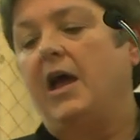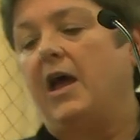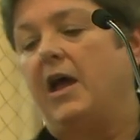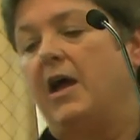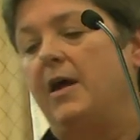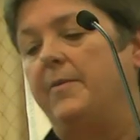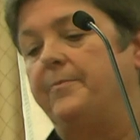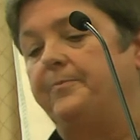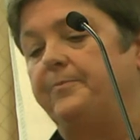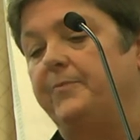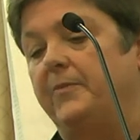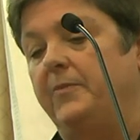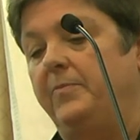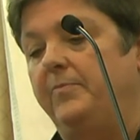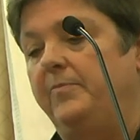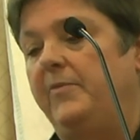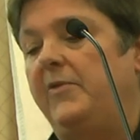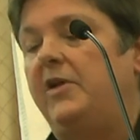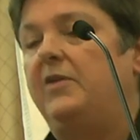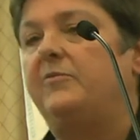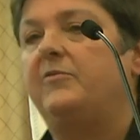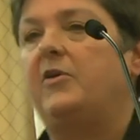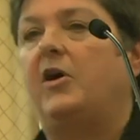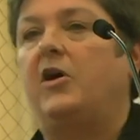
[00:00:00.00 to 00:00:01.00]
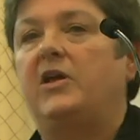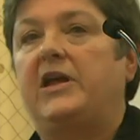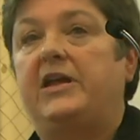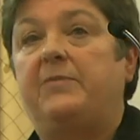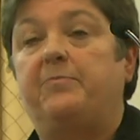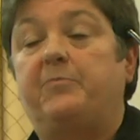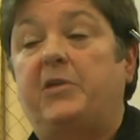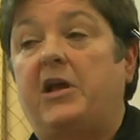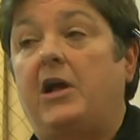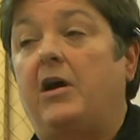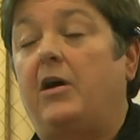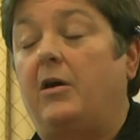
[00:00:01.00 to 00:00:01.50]

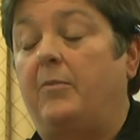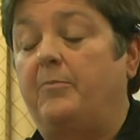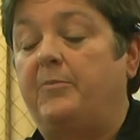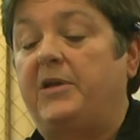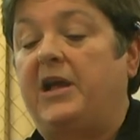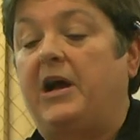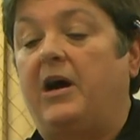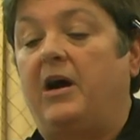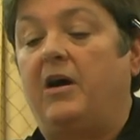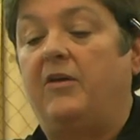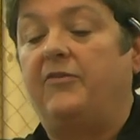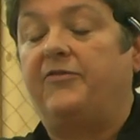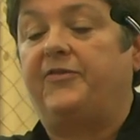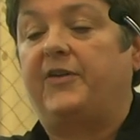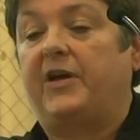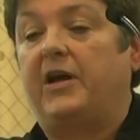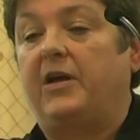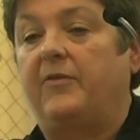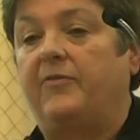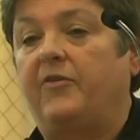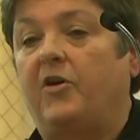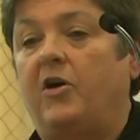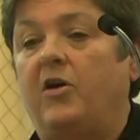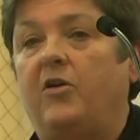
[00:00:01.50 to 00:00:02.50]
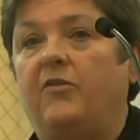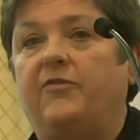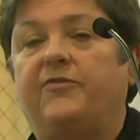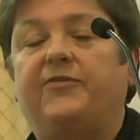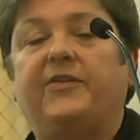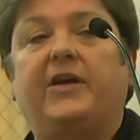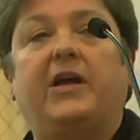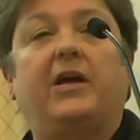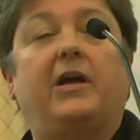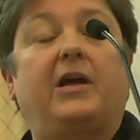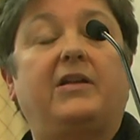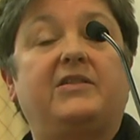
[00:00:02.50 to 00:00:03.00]
on behalf of
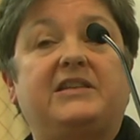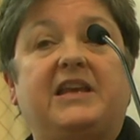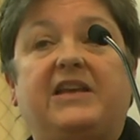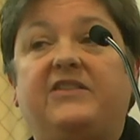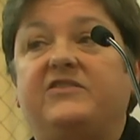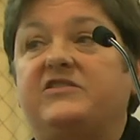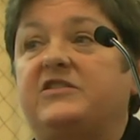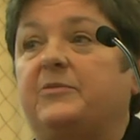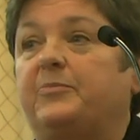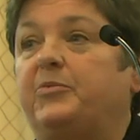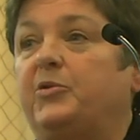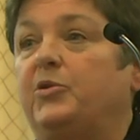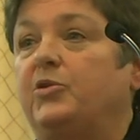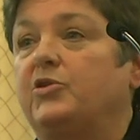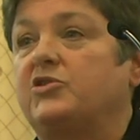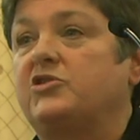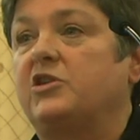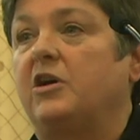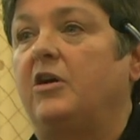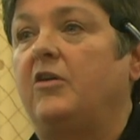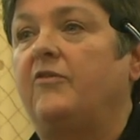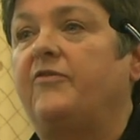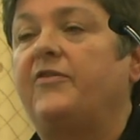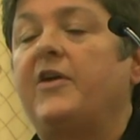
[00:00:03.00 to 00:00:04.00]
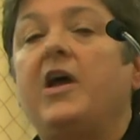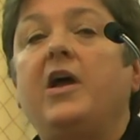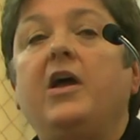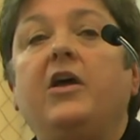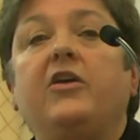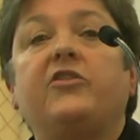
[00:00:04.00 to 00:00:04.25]
and in support of